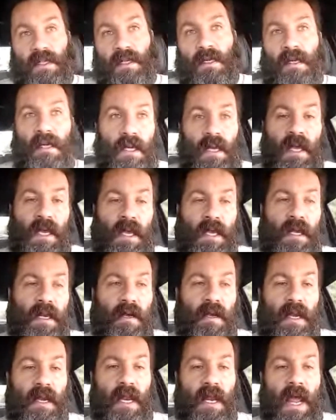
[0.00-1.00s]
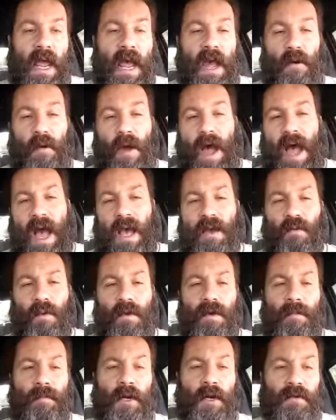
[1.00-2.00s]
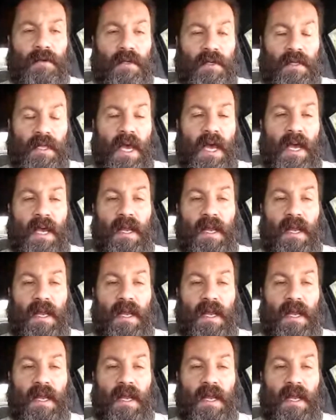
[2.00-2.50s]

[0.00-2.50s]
and how I would approach that